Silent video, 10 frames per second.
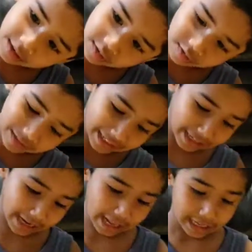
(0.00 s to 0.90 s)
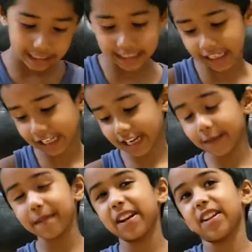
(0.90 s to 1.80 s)
Green. It's a
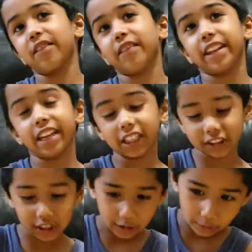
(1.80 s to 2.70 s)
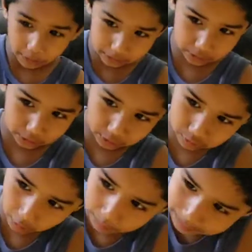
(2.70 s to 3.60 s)
little bit greenish when we
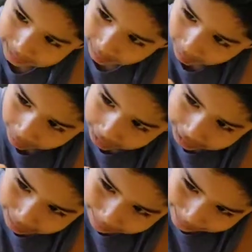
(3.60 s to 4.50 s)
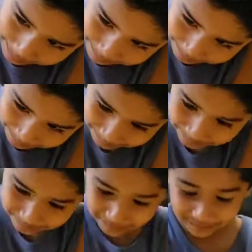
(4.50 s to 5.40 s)
drop a tiny bit.
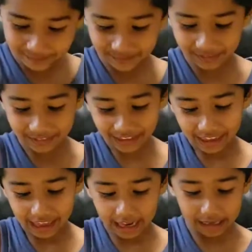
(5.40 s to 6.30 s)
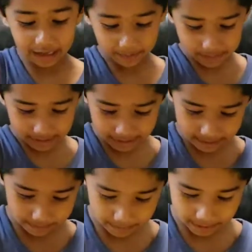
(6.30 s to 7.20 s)
And then we
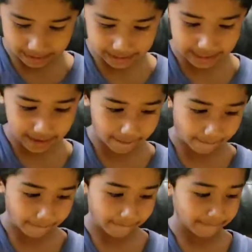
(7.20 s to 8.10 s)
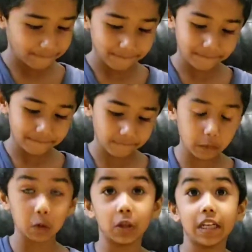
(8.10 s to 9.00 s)
keep mixing.
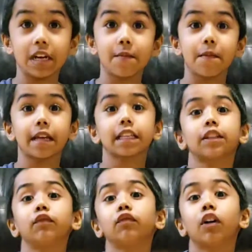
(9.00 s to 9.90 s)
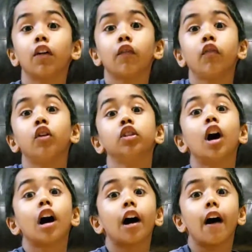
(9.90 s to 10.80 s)
You need to mix for
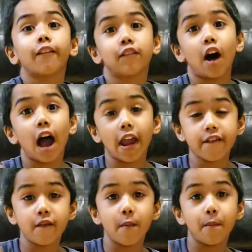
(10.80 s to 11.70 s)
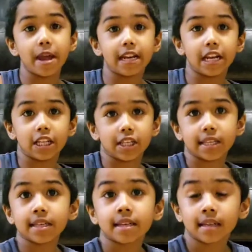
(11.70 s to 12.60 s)
5 minutes.